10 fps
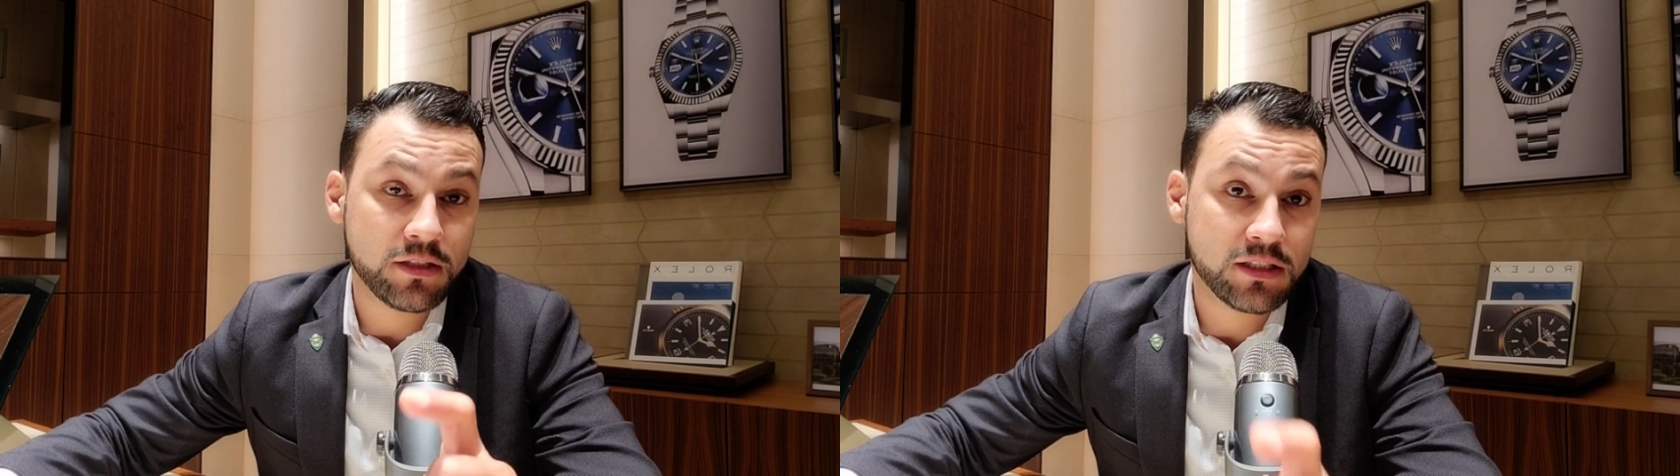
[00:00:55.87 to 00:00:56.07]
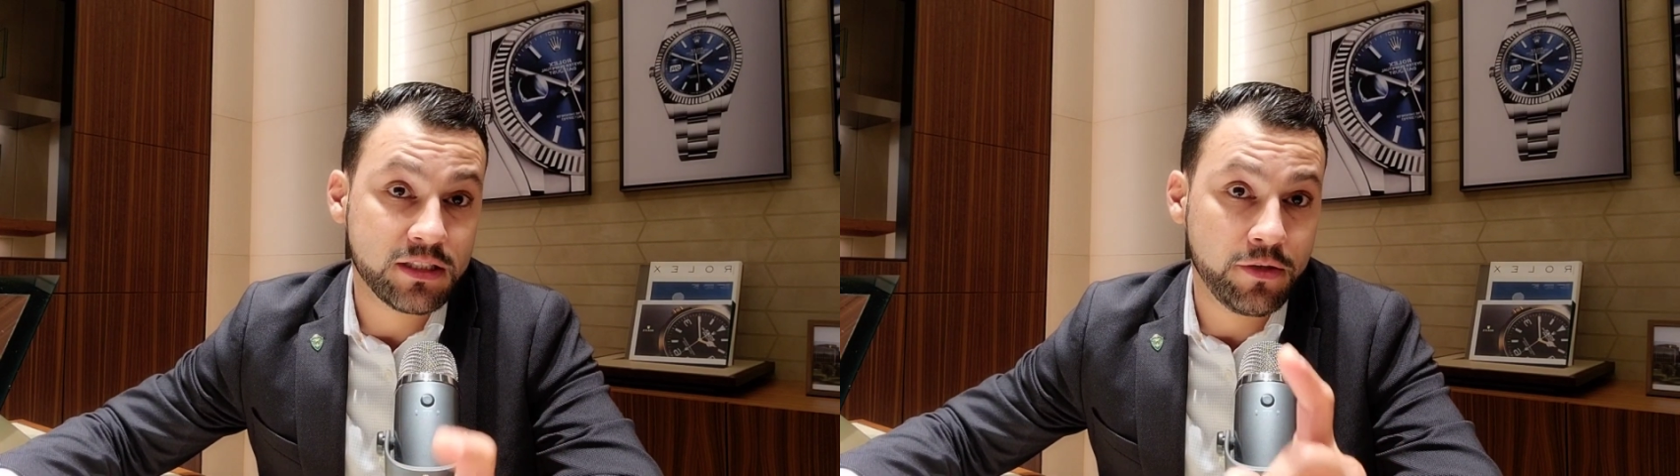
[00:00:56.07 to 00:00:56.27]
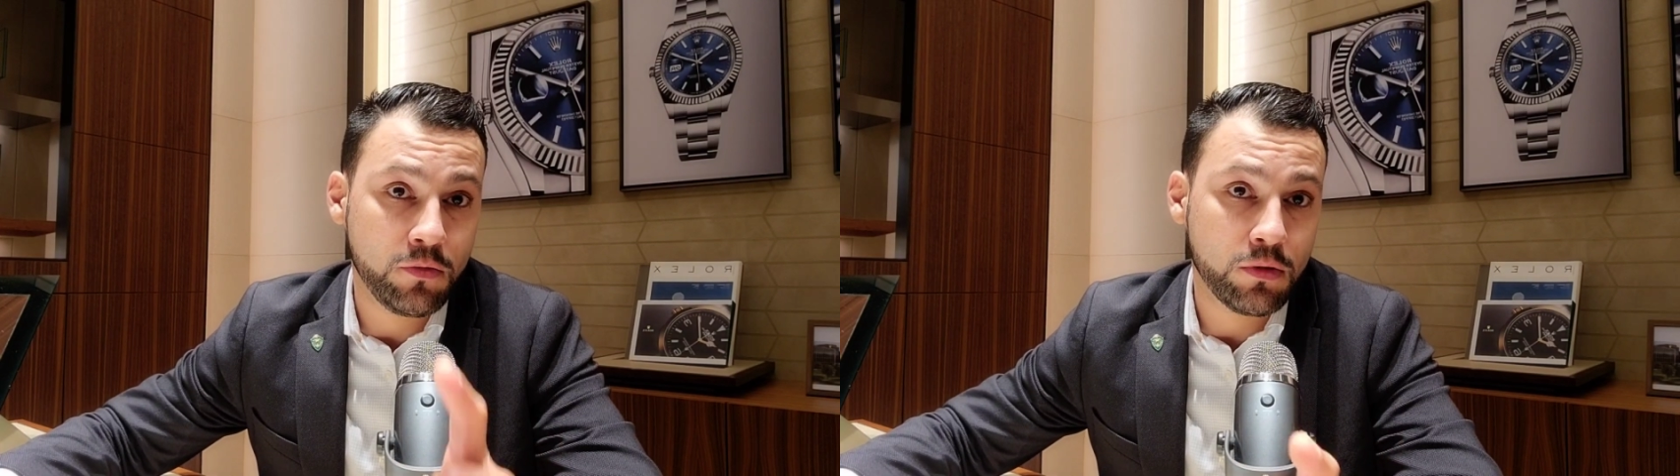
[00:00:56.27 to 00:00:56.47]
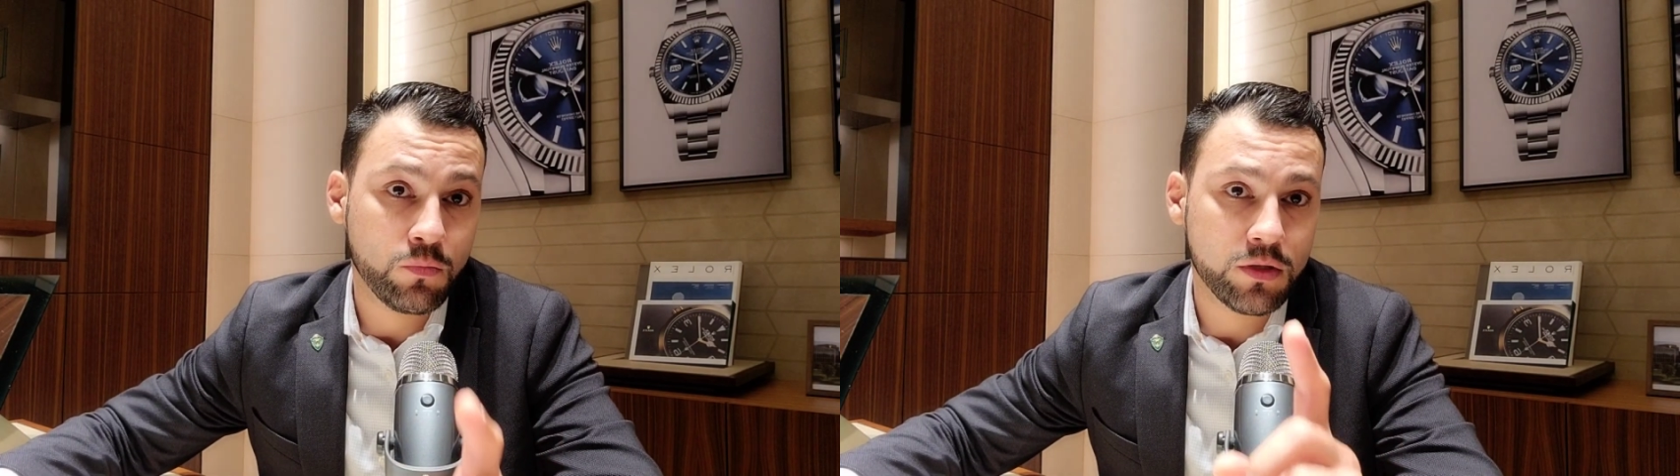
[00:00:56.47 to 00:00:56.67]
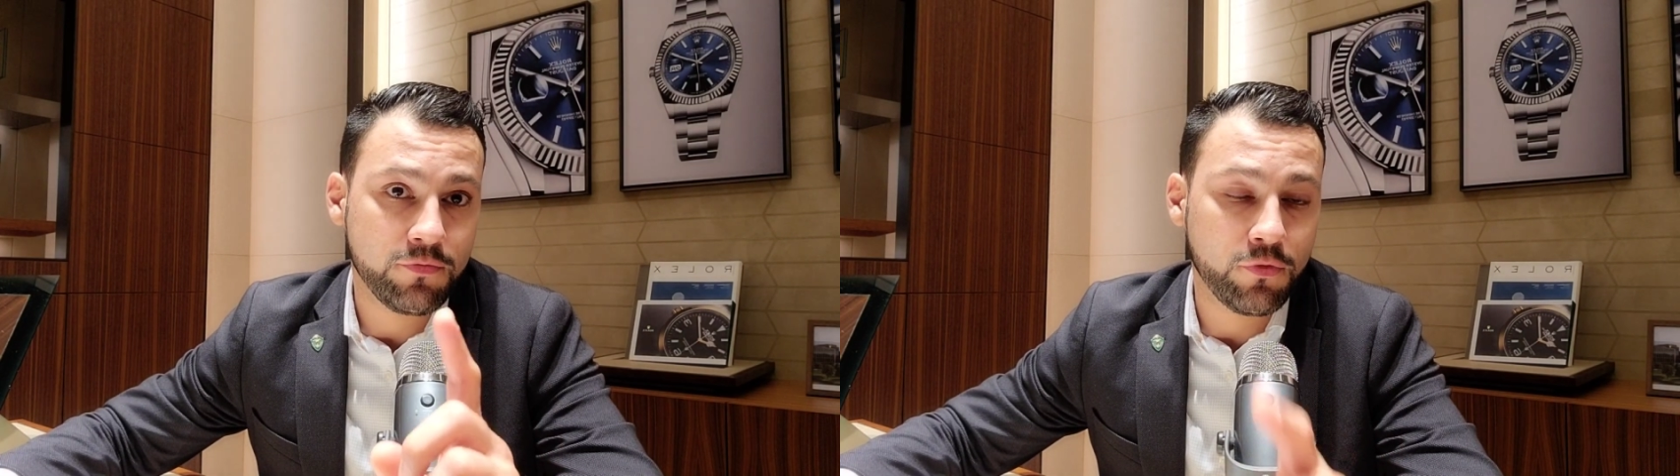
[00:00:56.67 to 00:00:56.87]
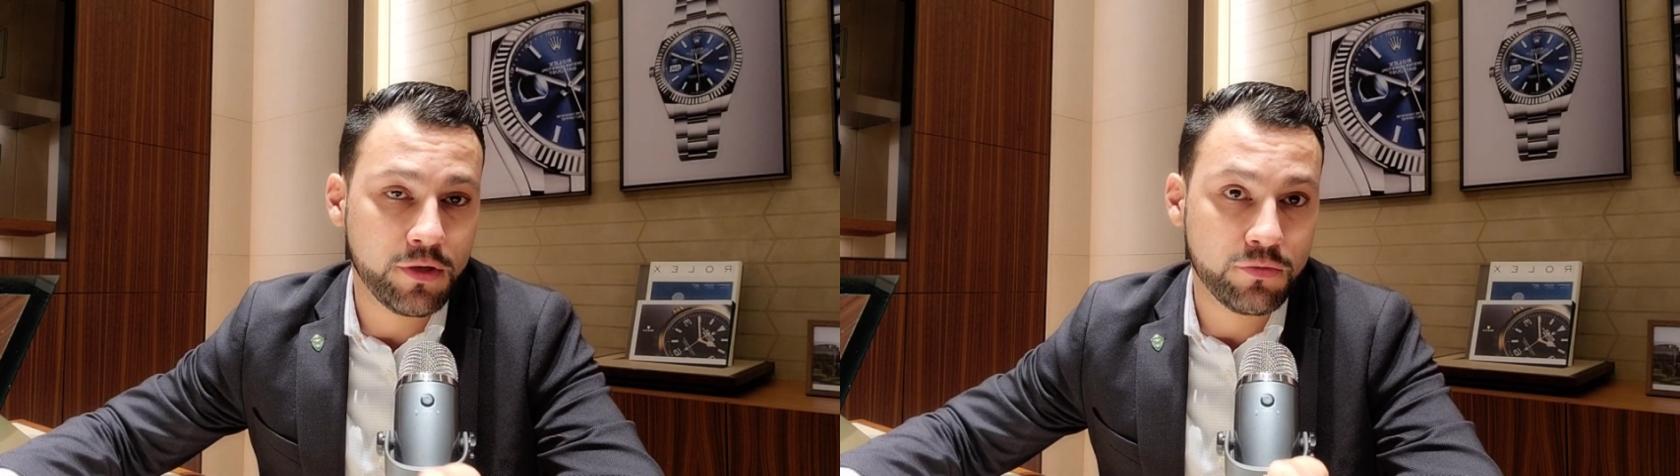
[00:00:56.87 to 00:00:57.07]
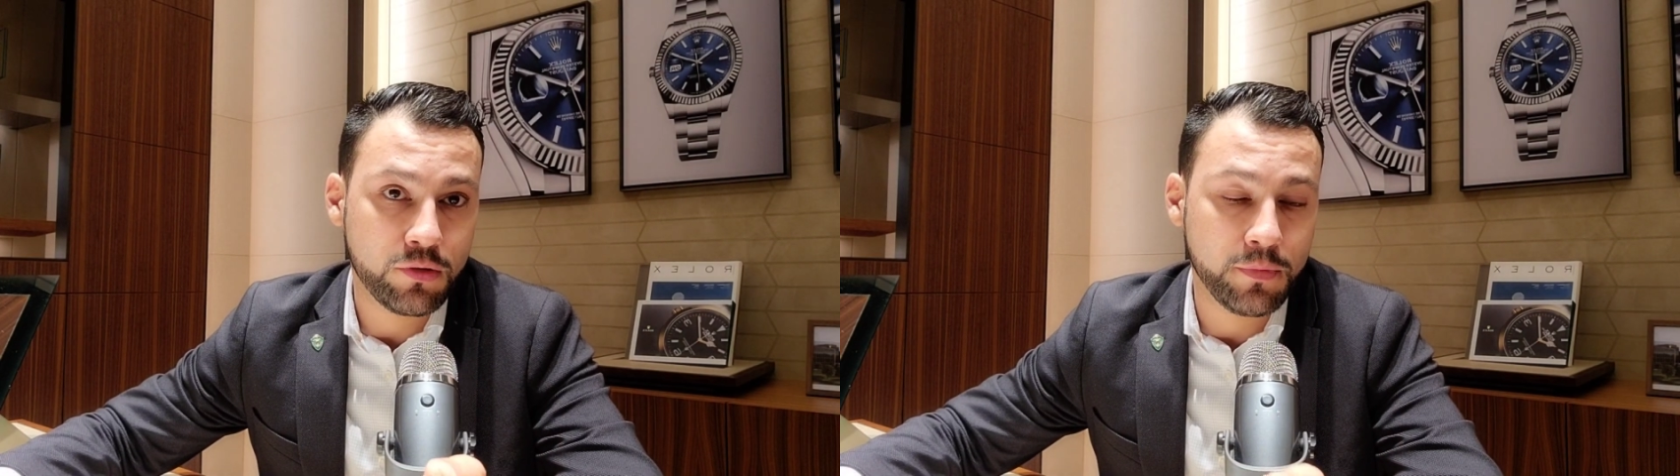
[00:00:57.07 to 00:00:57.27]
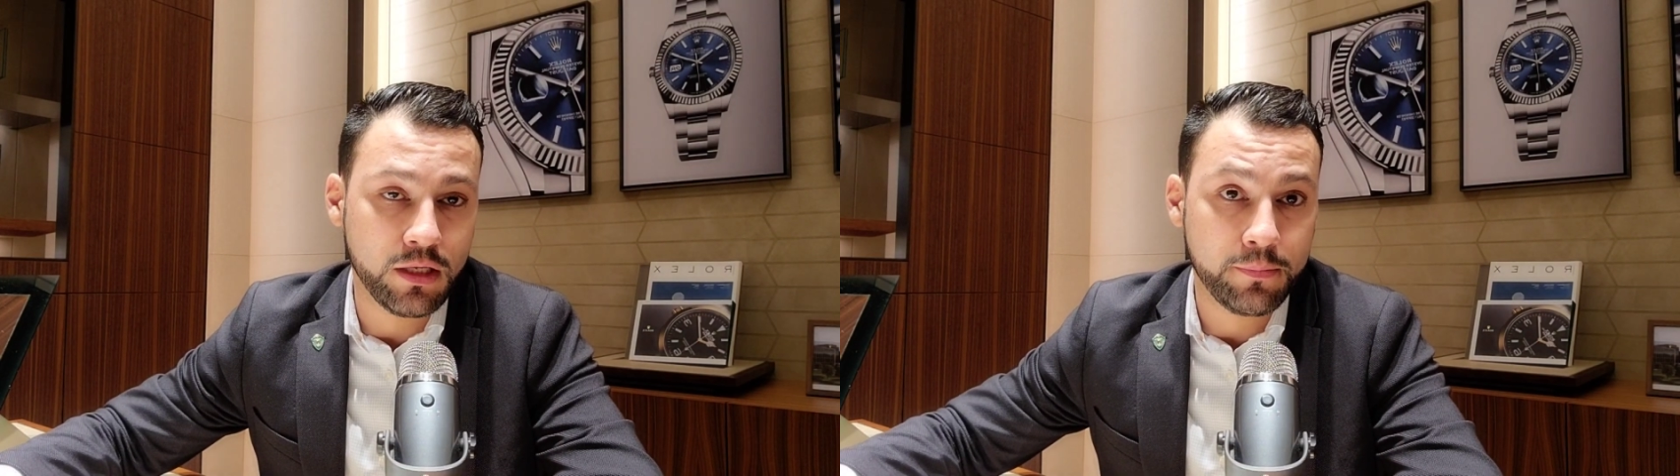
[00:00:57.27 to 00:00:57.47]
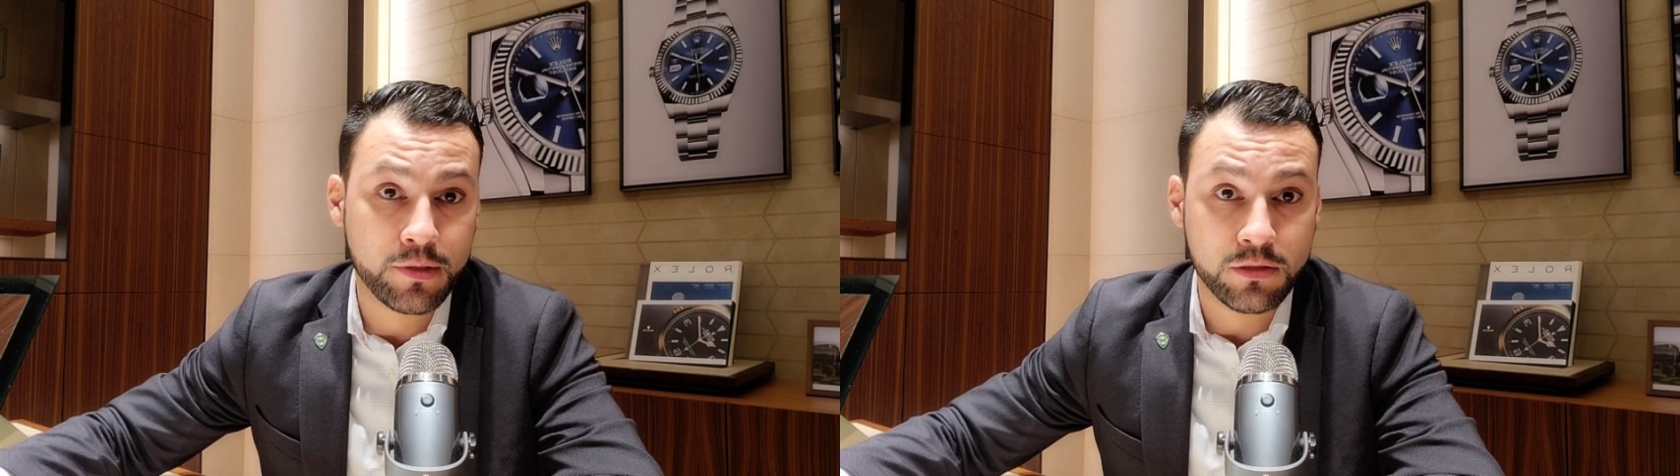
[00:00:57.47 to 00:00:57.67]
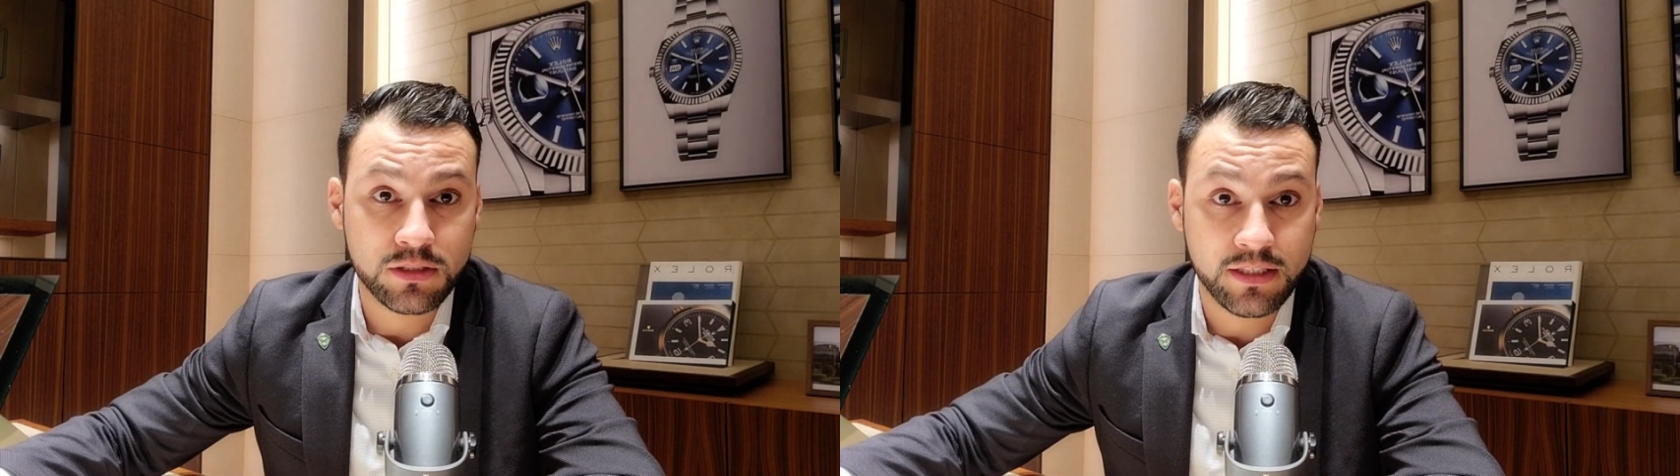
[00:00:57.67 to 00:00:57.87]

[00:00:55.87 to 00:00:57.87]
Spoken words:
This is a new one with 43 millimeters,